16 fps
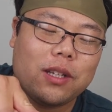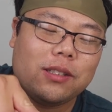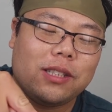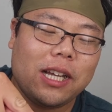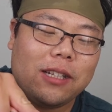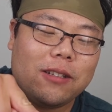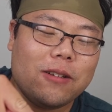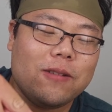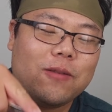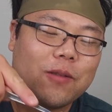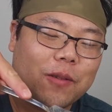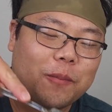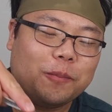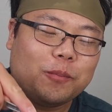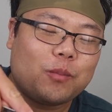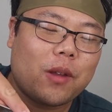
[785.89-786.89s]
Say, hey, dude,
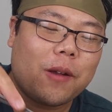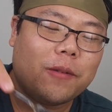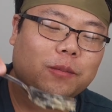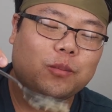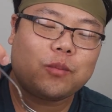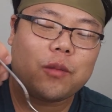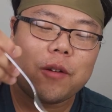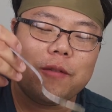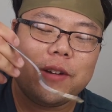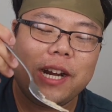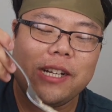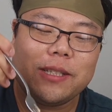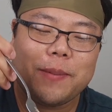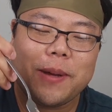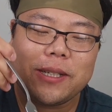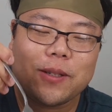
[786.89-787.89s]
we're
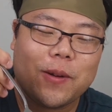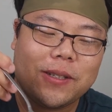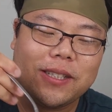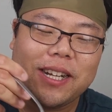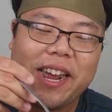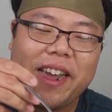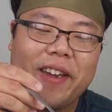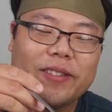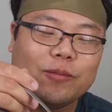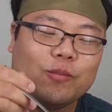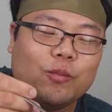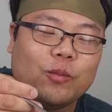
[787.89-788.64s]
getting some SOS today?